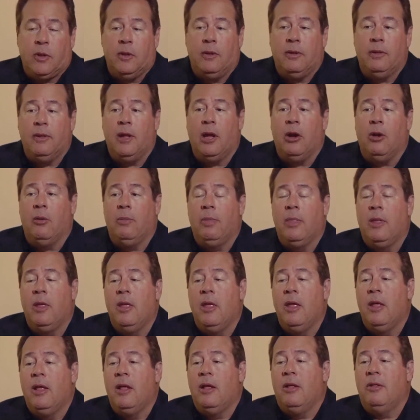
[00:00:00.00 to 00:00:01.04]
Now,
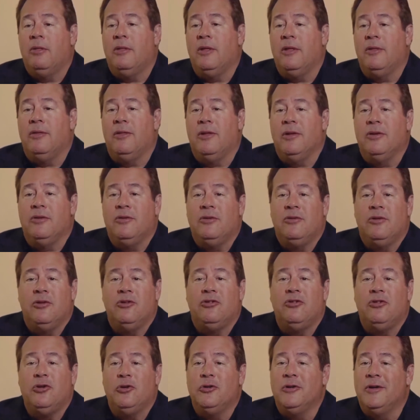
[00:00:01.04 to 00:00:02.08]
the
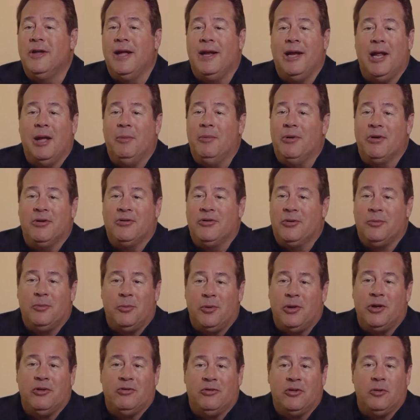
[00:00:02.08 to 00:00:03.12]
sheer dynamics are
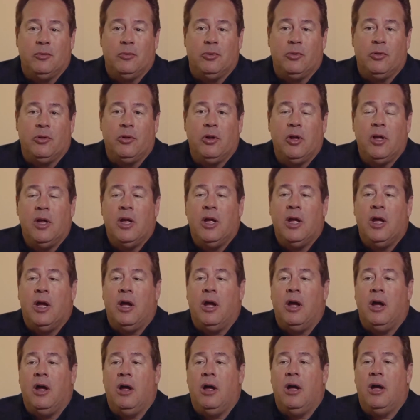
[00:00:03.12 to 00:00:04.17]
pretty simple.
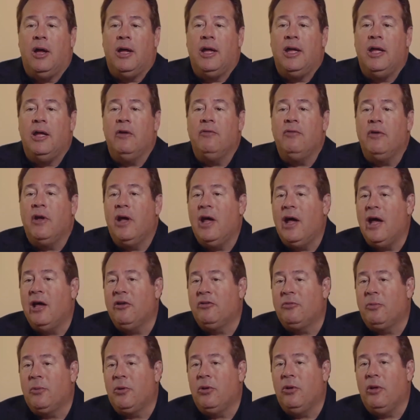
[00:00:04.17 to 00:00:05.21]
If a
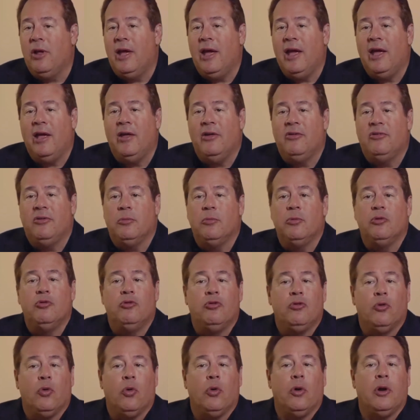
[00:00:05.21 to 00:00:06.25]
hospital has a
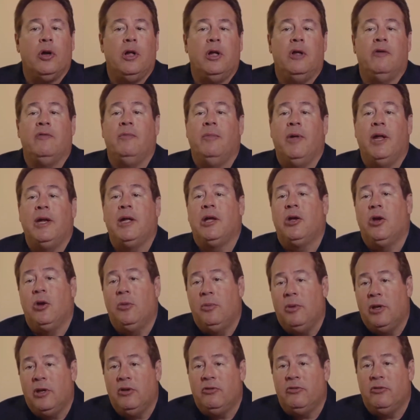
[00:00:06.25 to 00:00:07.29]
majority of Medicare
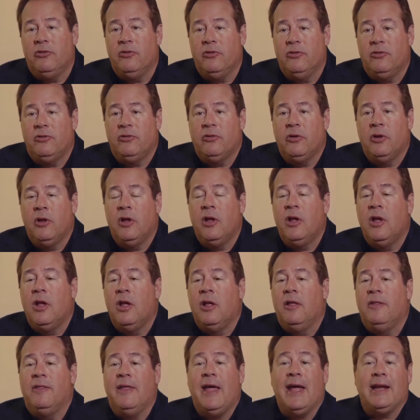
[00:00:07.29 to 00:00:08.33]
patients,
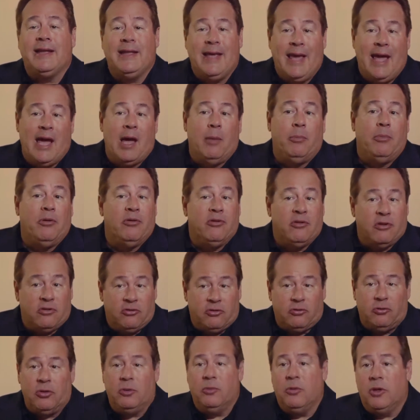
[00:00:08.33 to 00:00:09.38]
that cap is
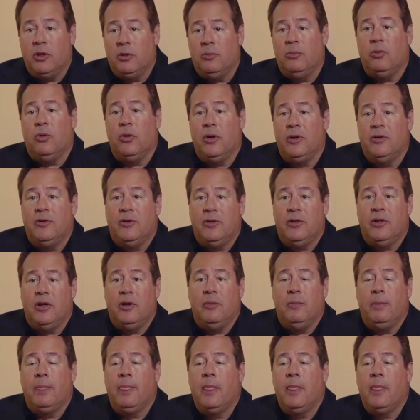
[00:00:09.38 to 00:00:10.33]
extremely important to them.